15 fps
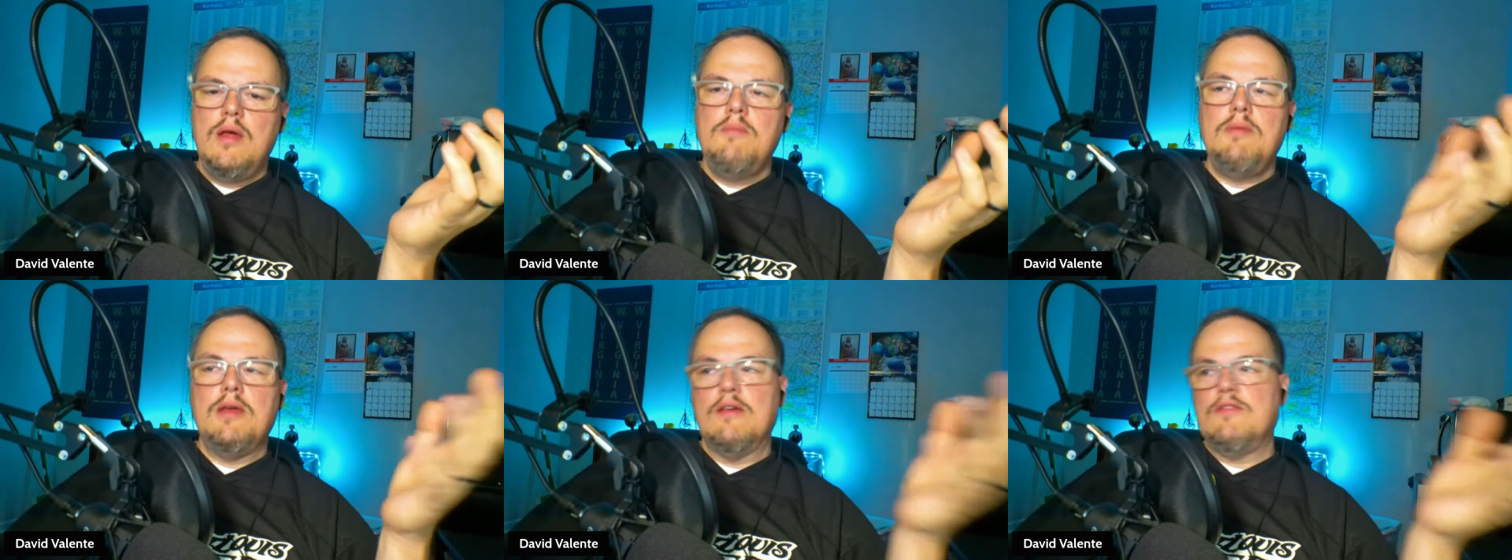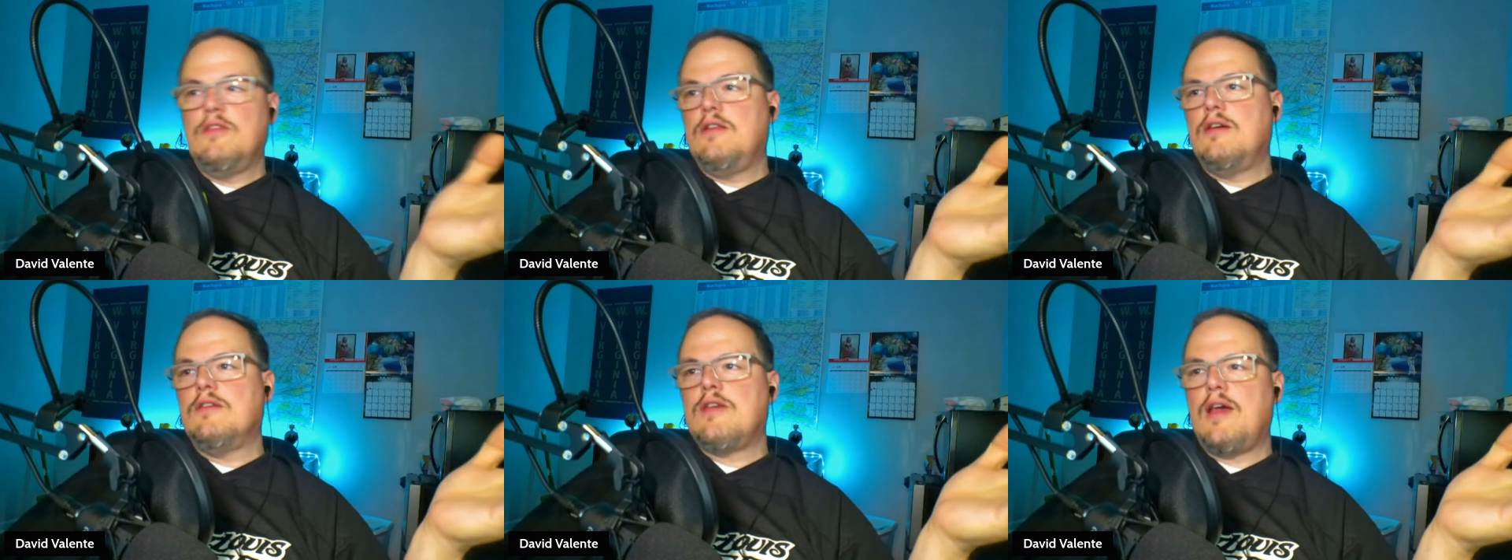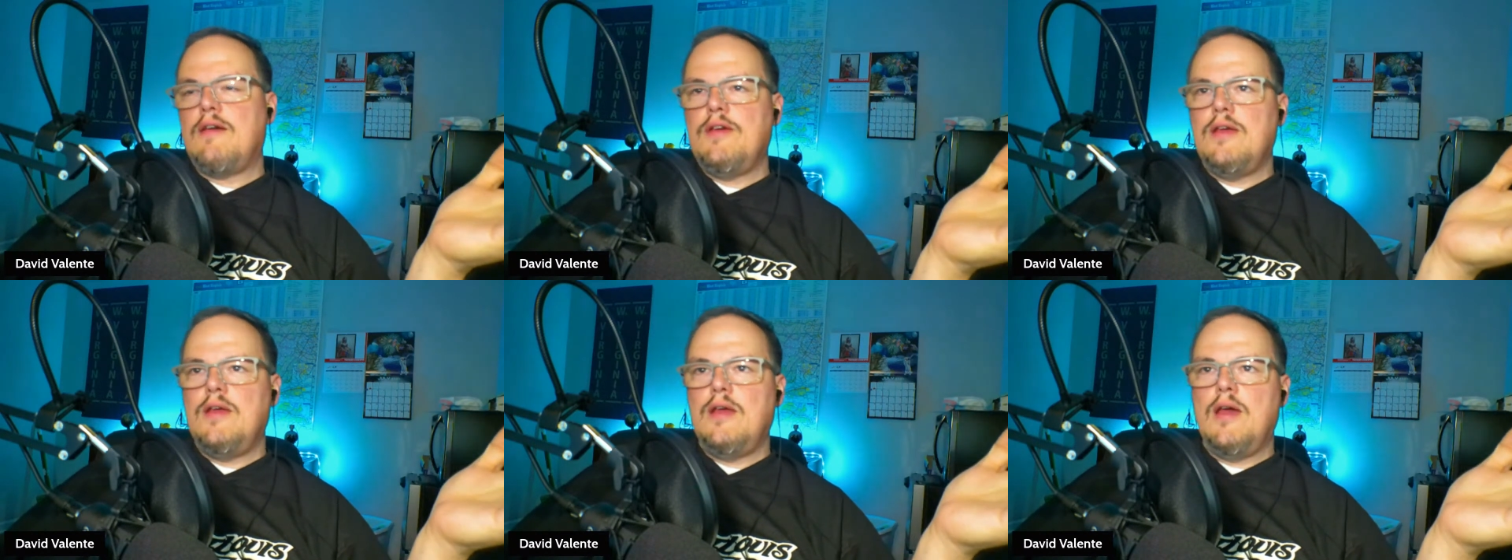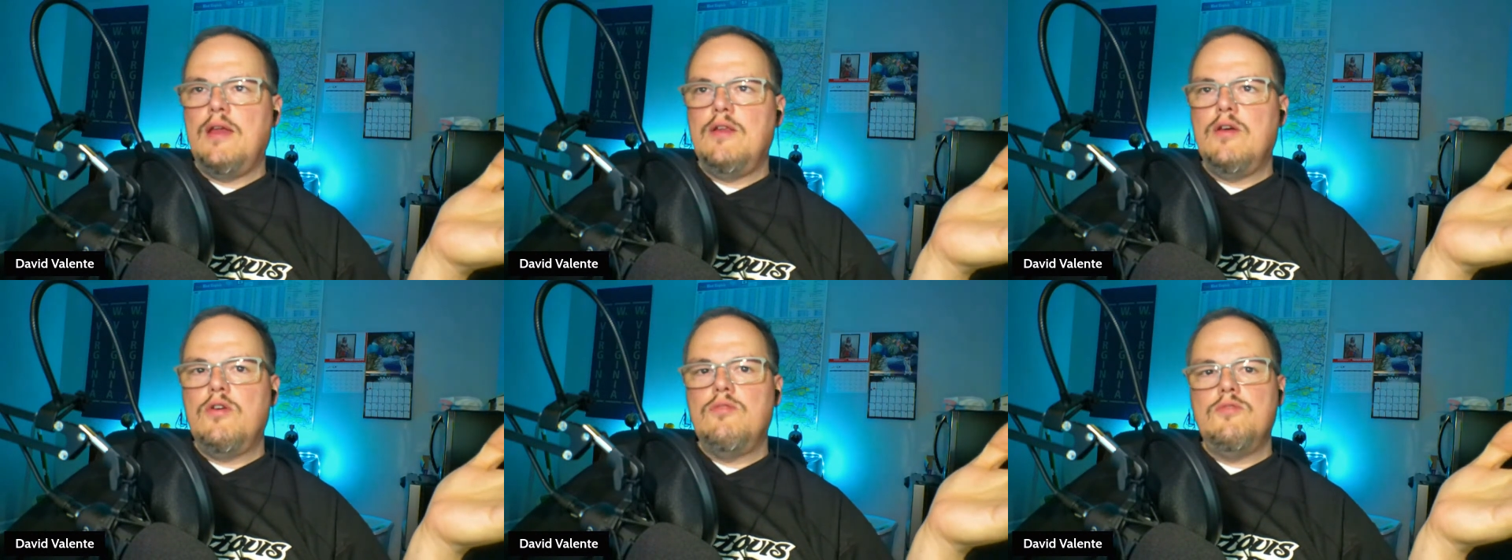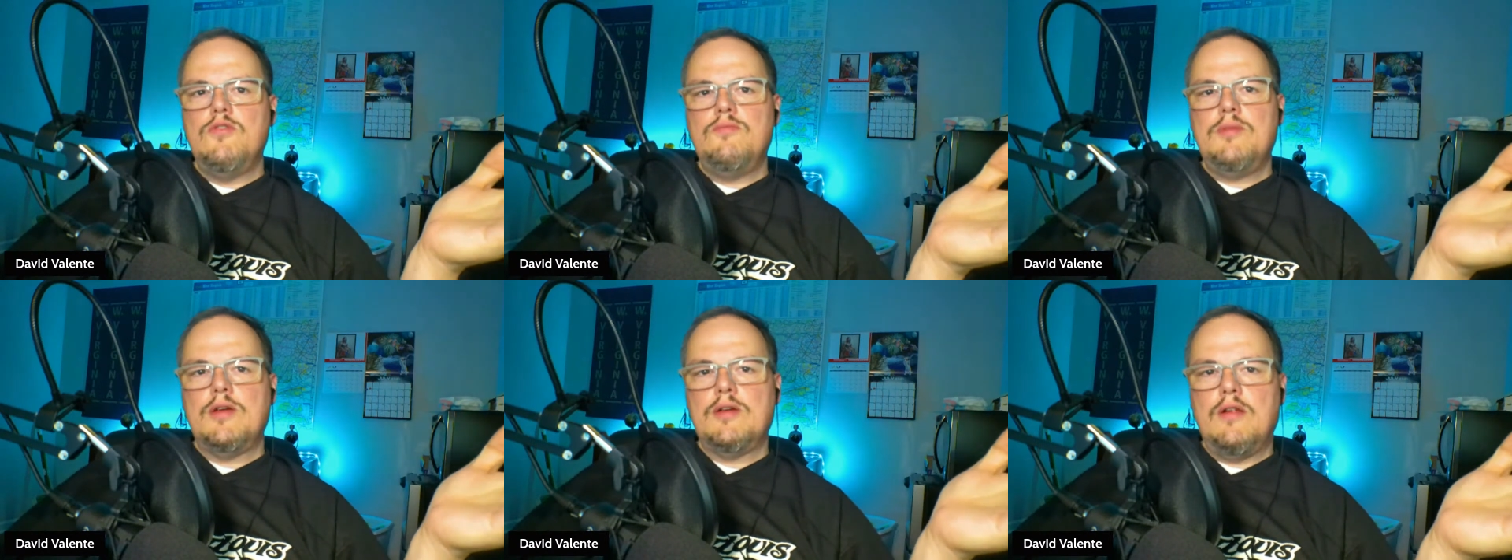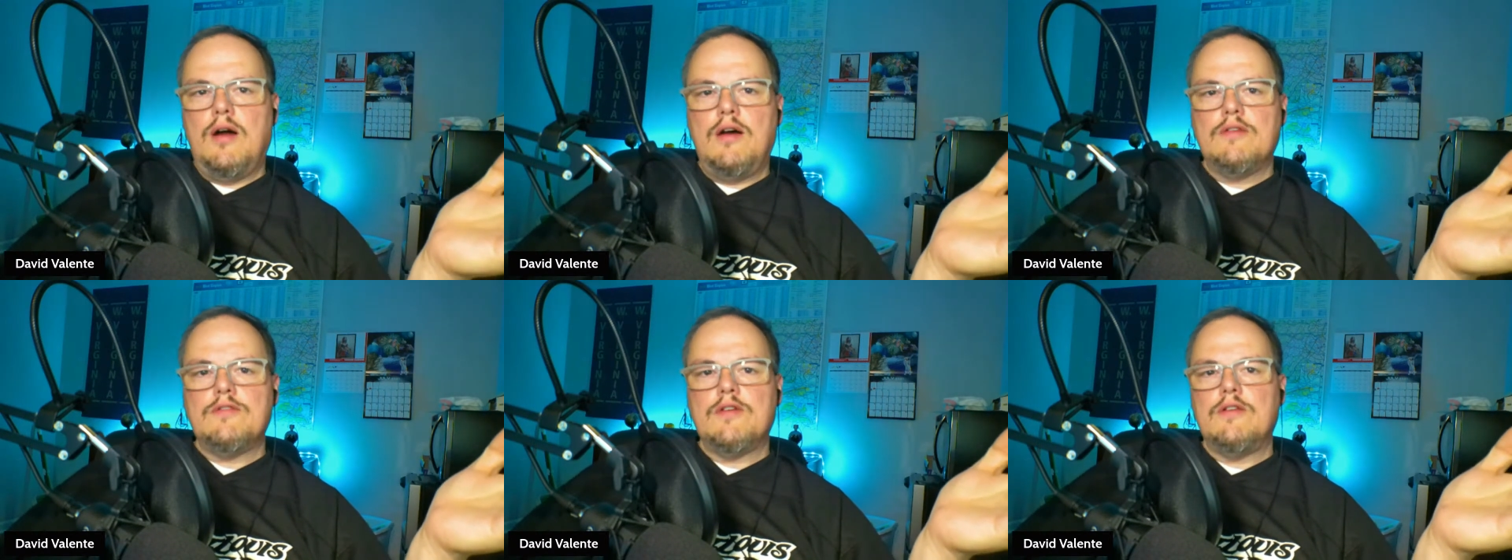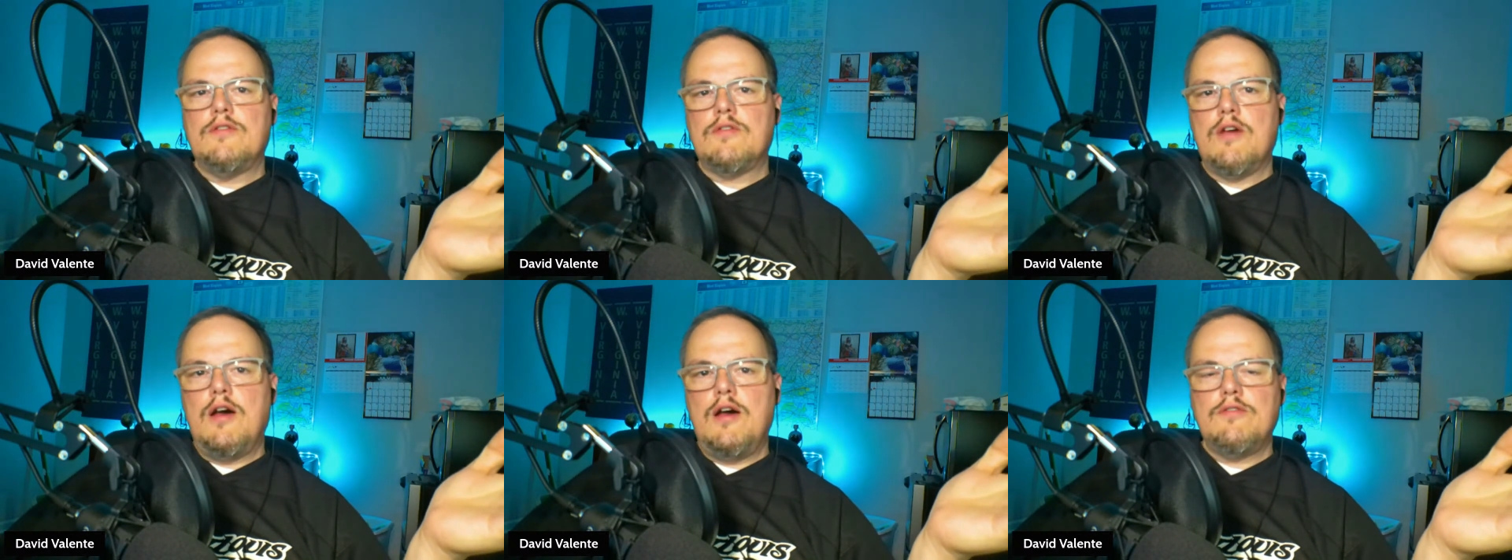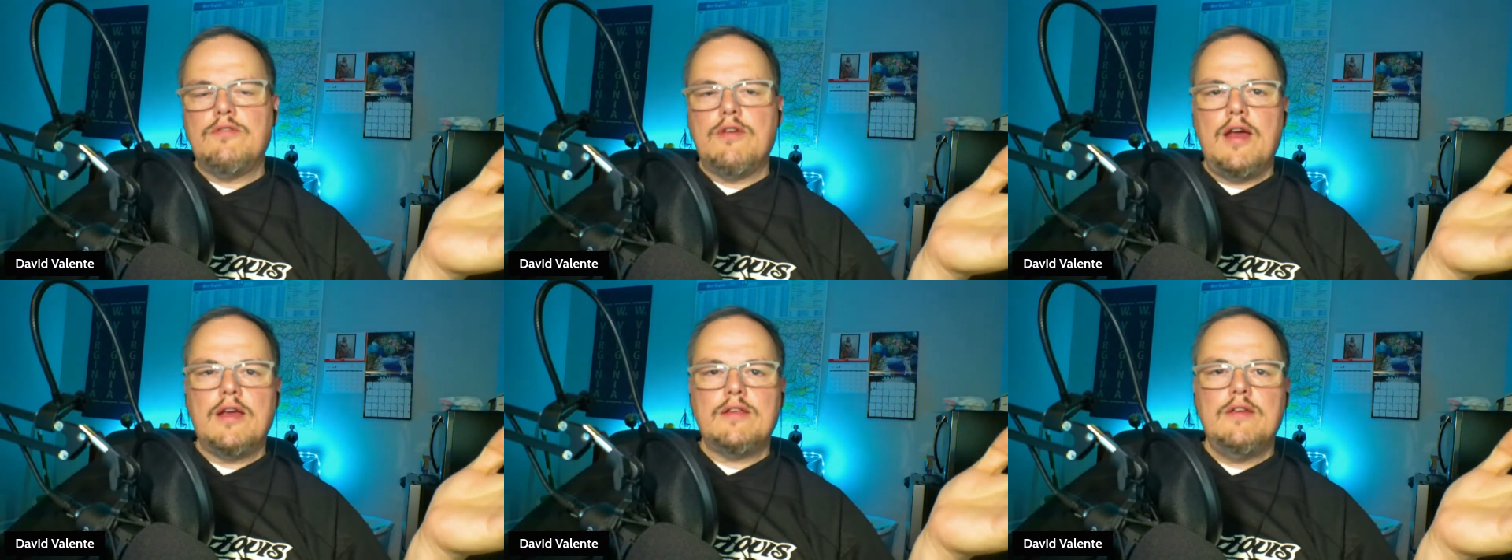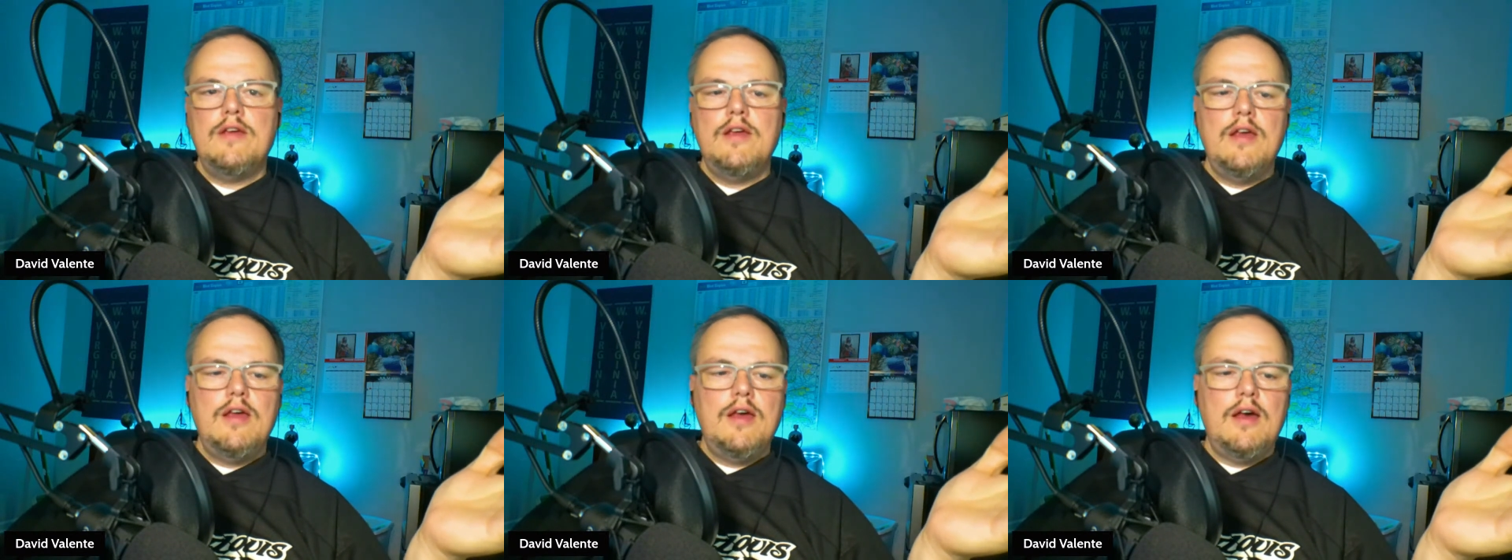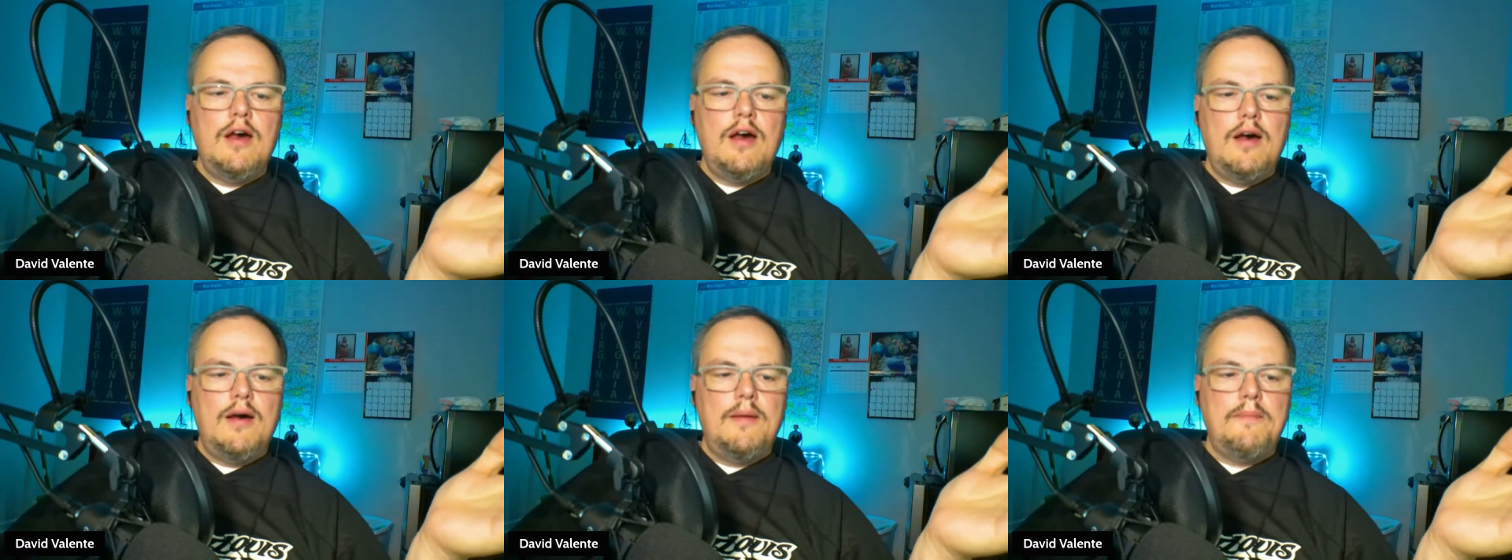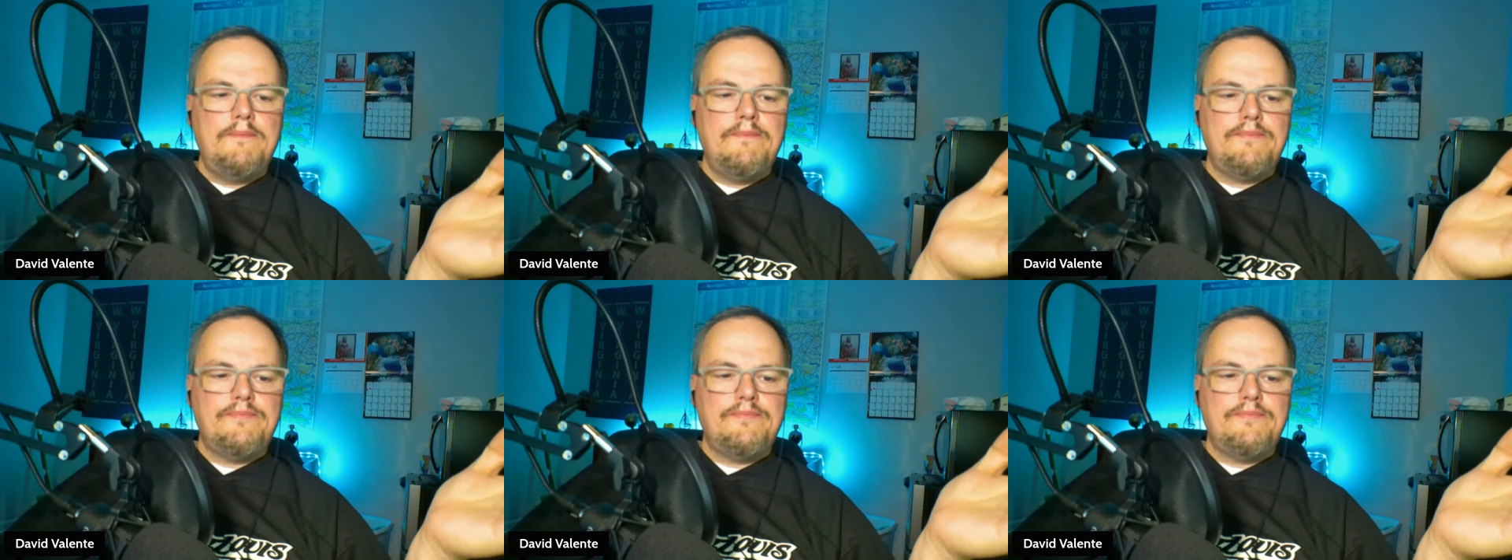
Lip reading: because he does have a no movement clause on his contract. Um,